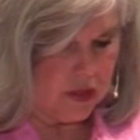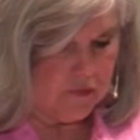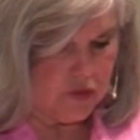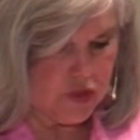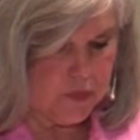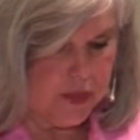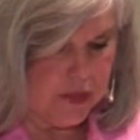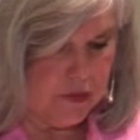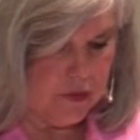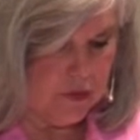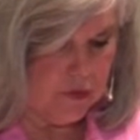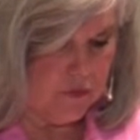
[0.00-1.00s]
1
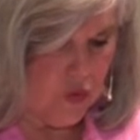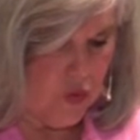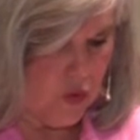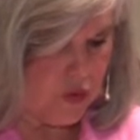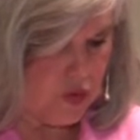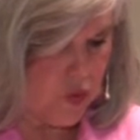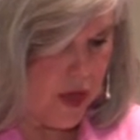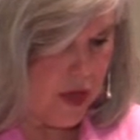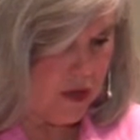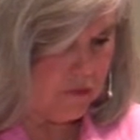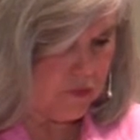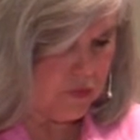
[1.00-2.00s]
Peter 4
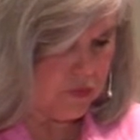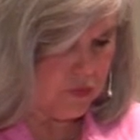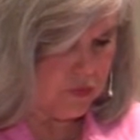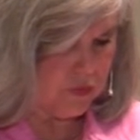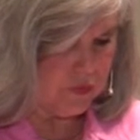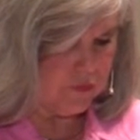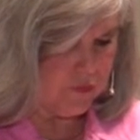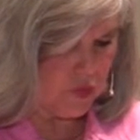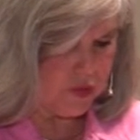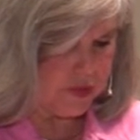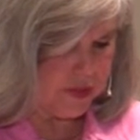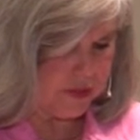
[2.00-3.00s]
12 through
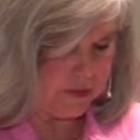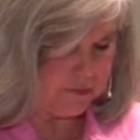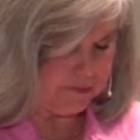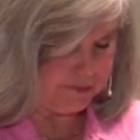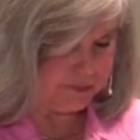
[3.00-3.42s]
14.